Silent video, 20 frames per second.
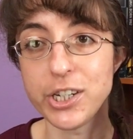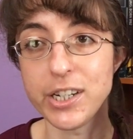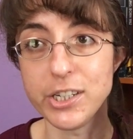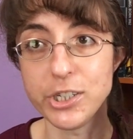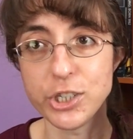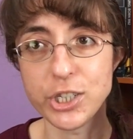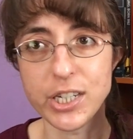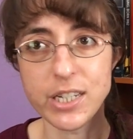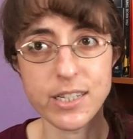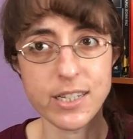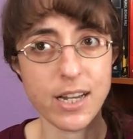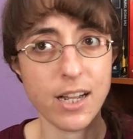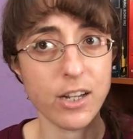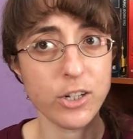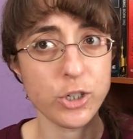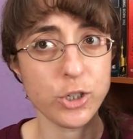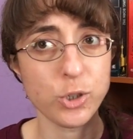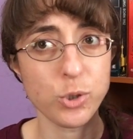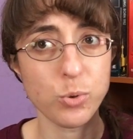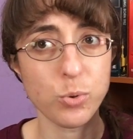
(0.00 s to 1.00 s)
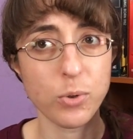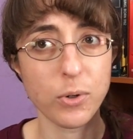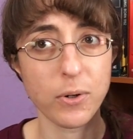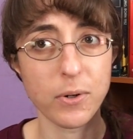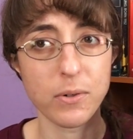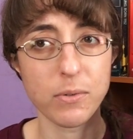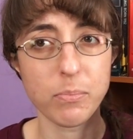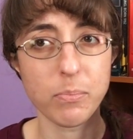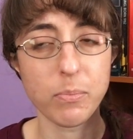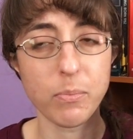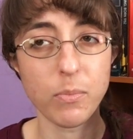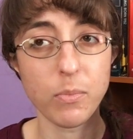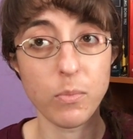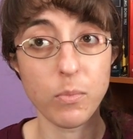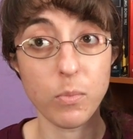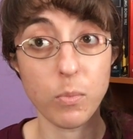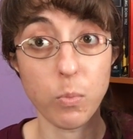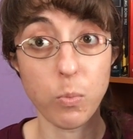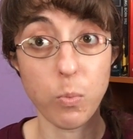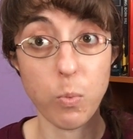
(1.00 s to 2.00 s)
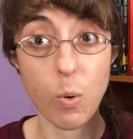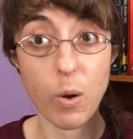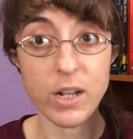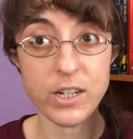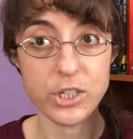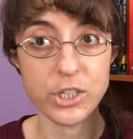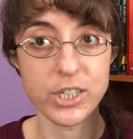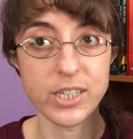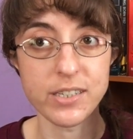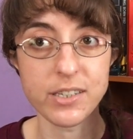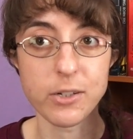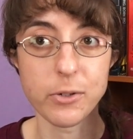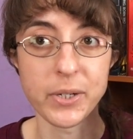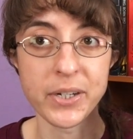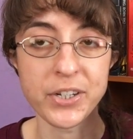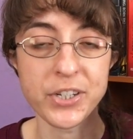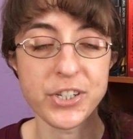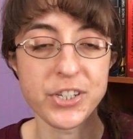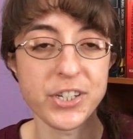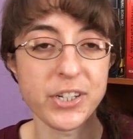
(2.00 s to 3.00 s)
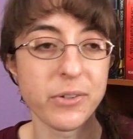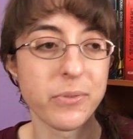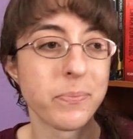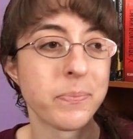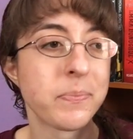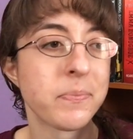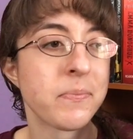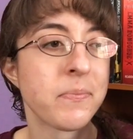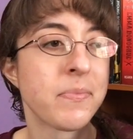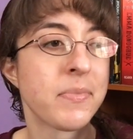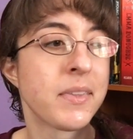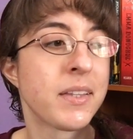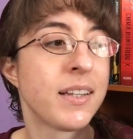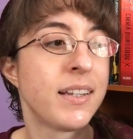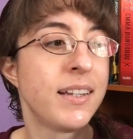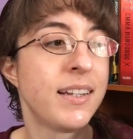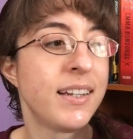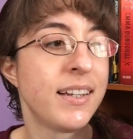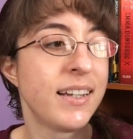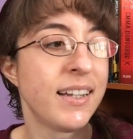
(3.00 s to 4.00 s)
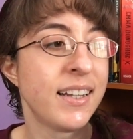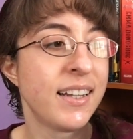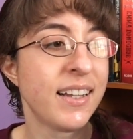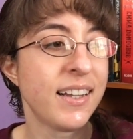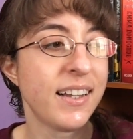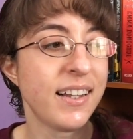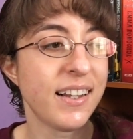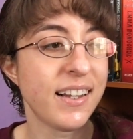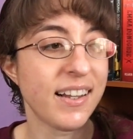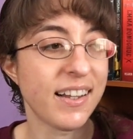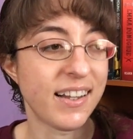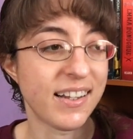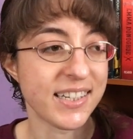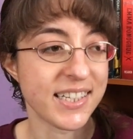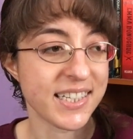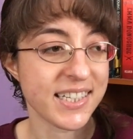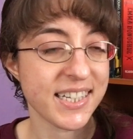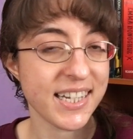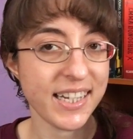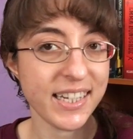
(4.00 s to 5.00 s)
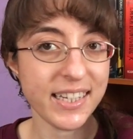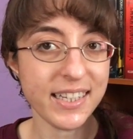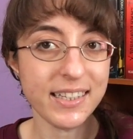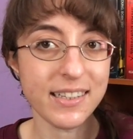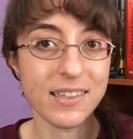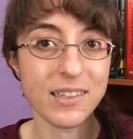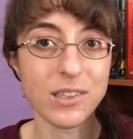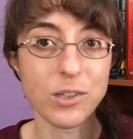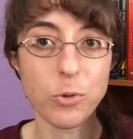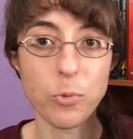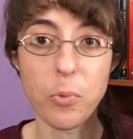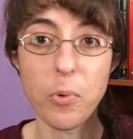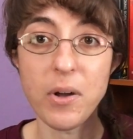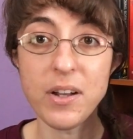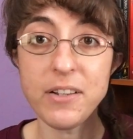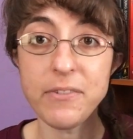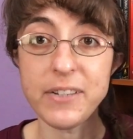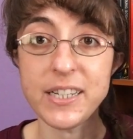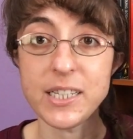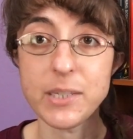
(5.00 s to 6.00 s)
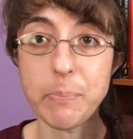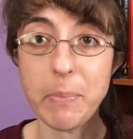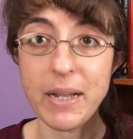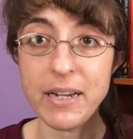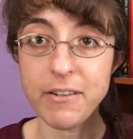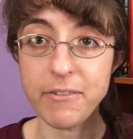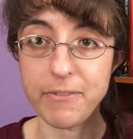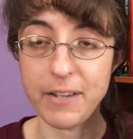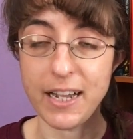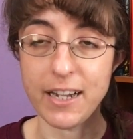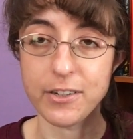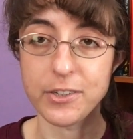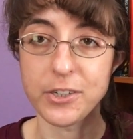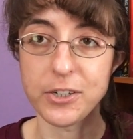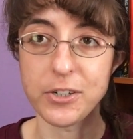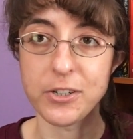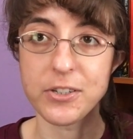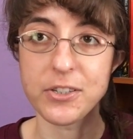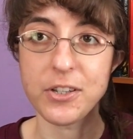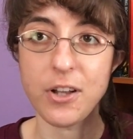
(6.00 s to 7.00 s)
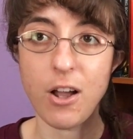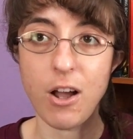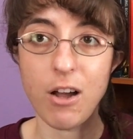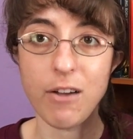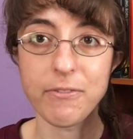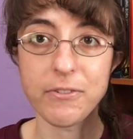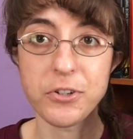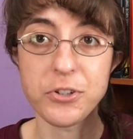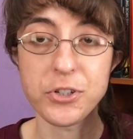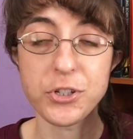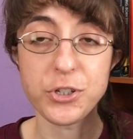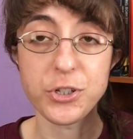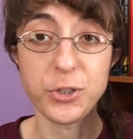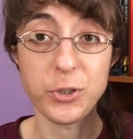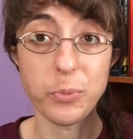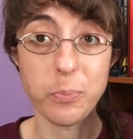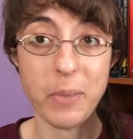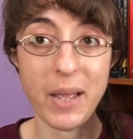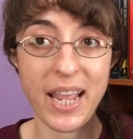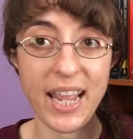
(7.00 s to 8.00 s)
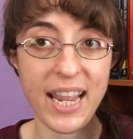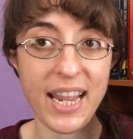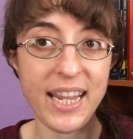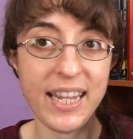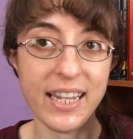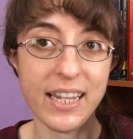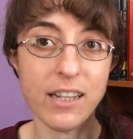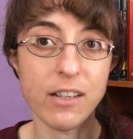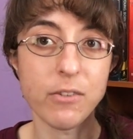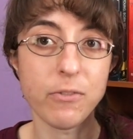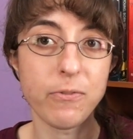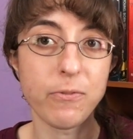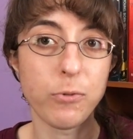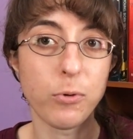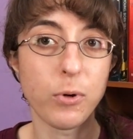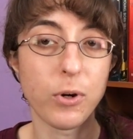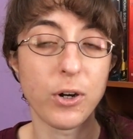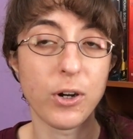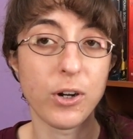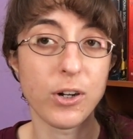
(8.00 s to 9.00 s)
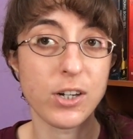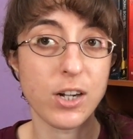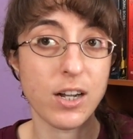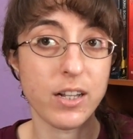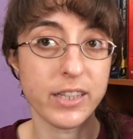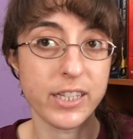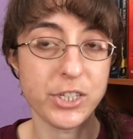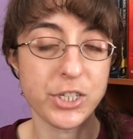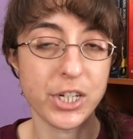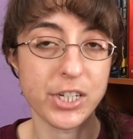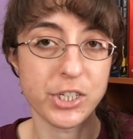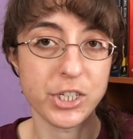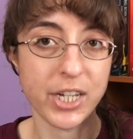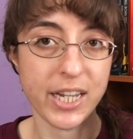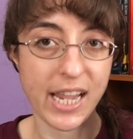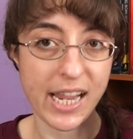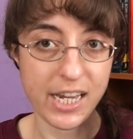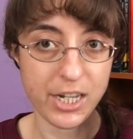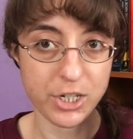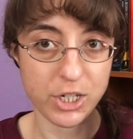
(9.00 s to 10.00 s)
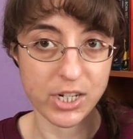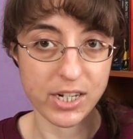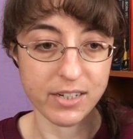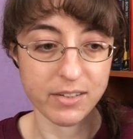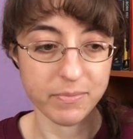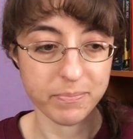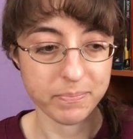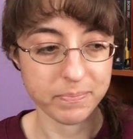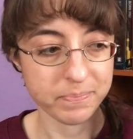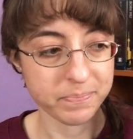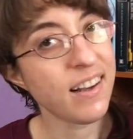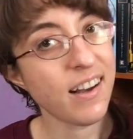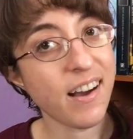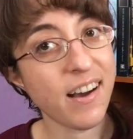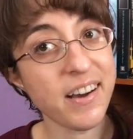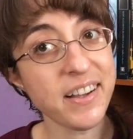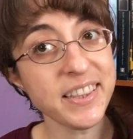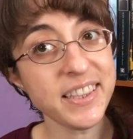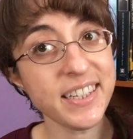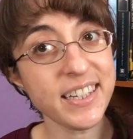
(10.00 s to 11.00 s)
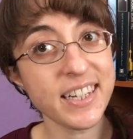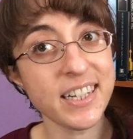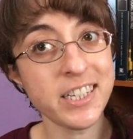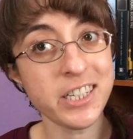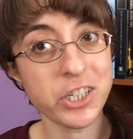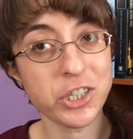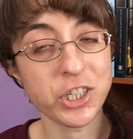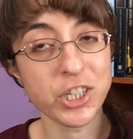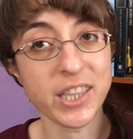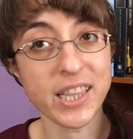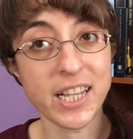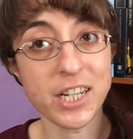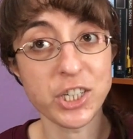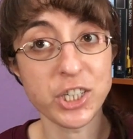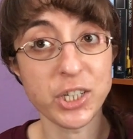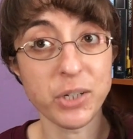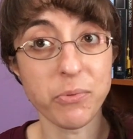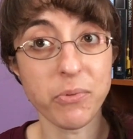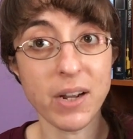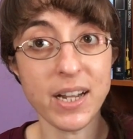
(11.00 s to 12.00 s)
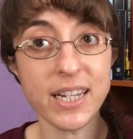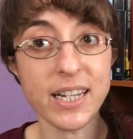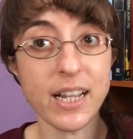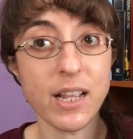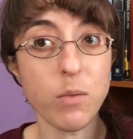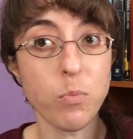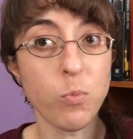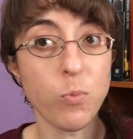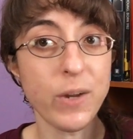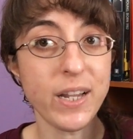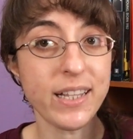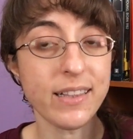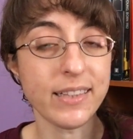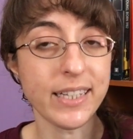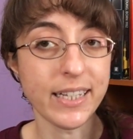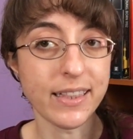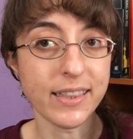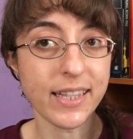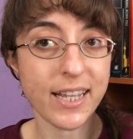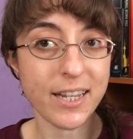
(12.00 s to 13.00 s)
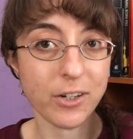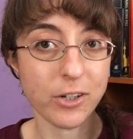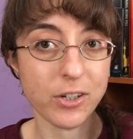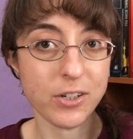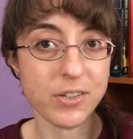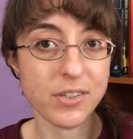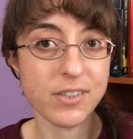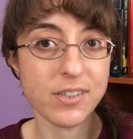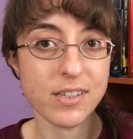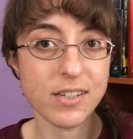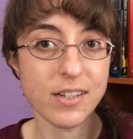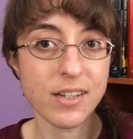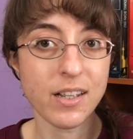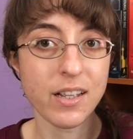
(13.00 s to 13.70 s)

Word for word: and she's not sure what she's going to do. Until one of its benefactors offers to pay for her college education on the condition that she write him weekly letters,